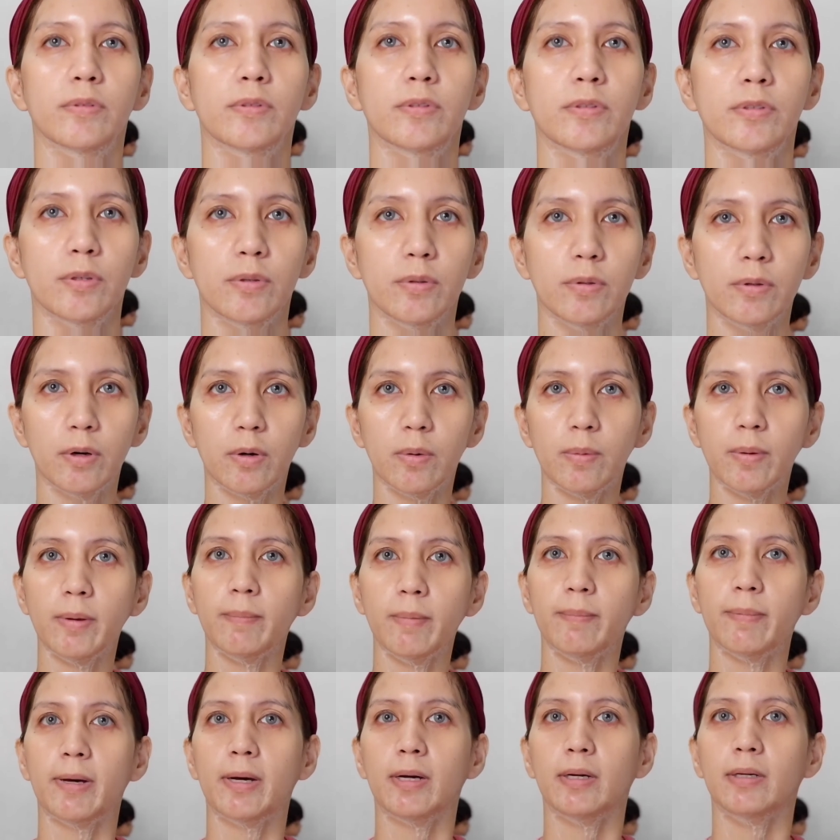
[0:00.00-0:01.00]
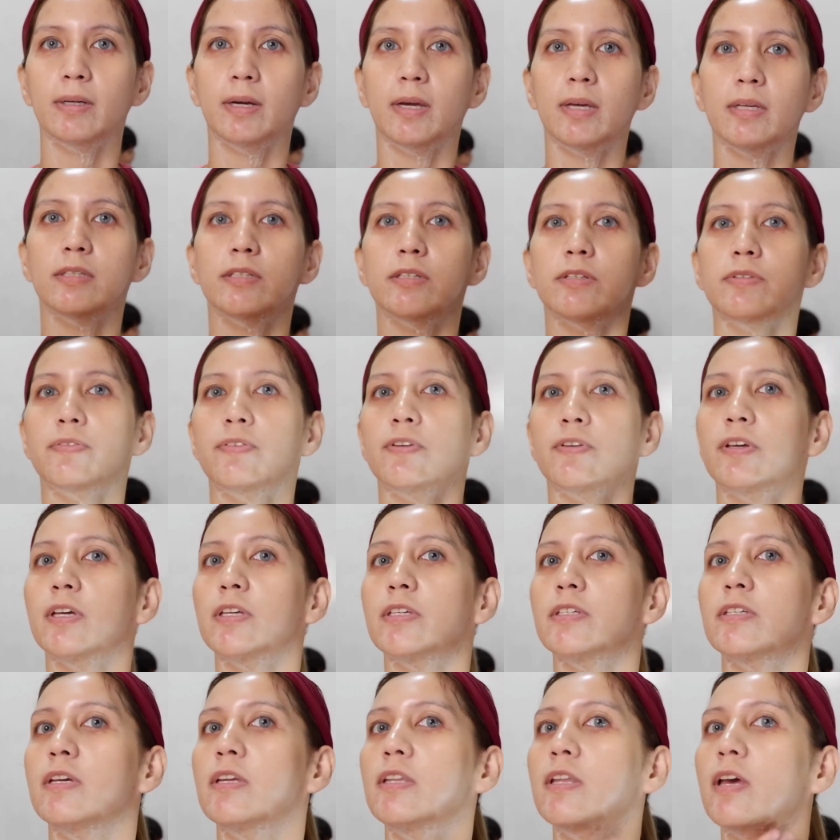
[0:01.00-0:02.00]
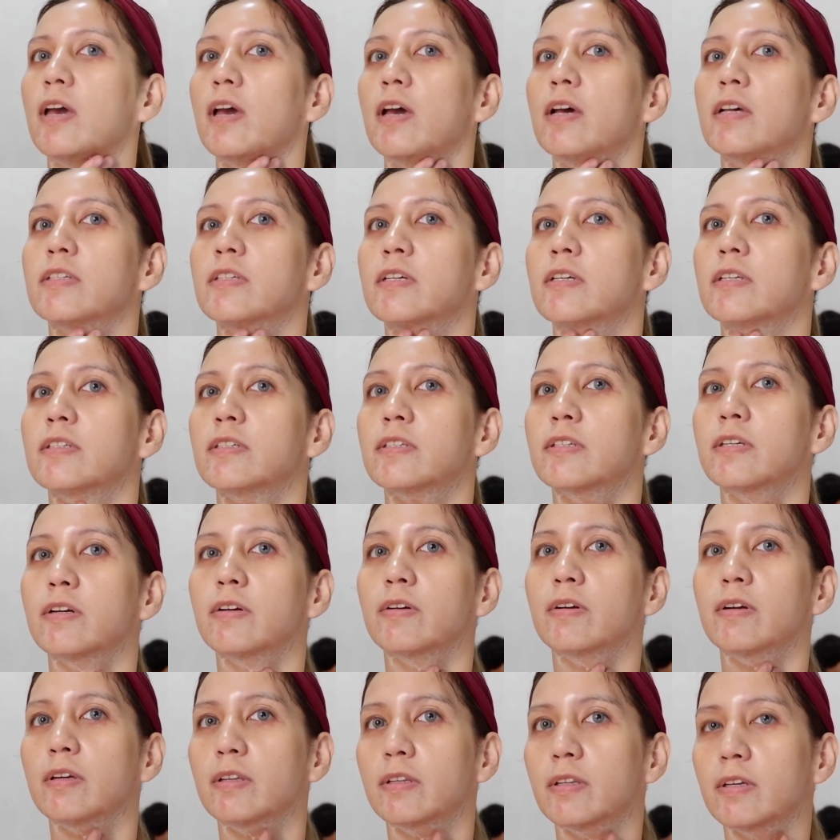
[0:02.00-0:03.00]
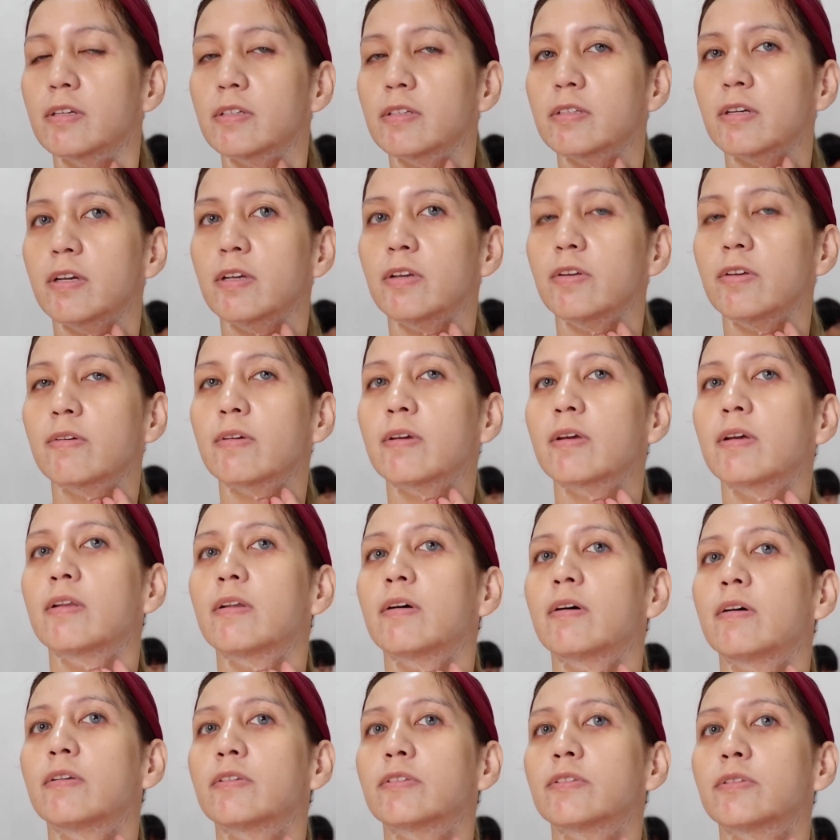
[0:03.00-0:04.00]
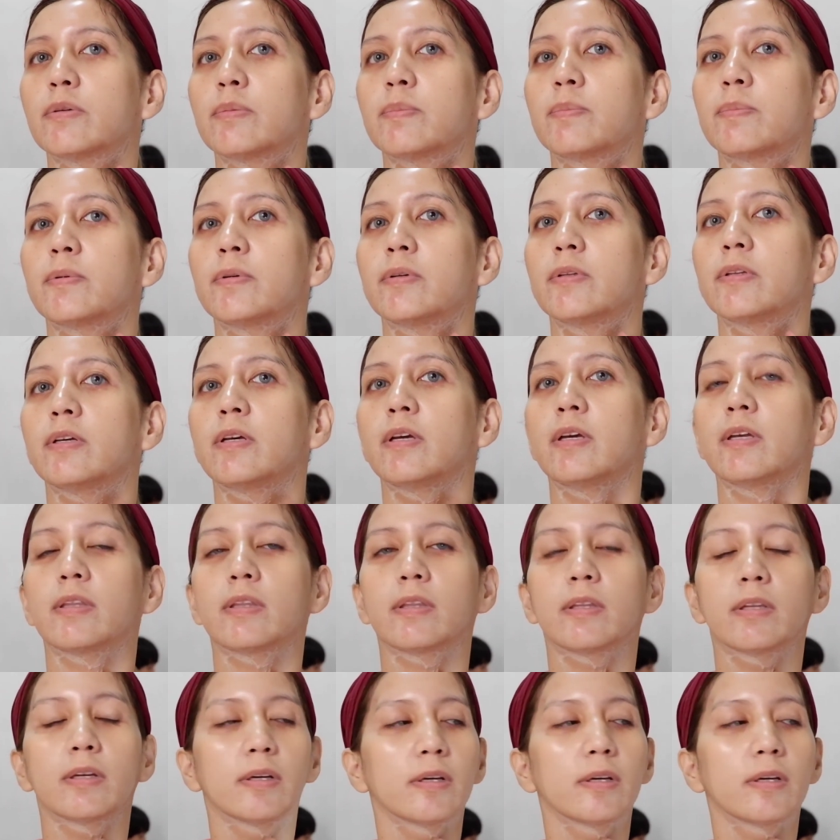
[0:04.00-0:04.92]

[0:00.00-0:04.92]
So going back, guys, if you can see the essence, here it is, and you can also pull it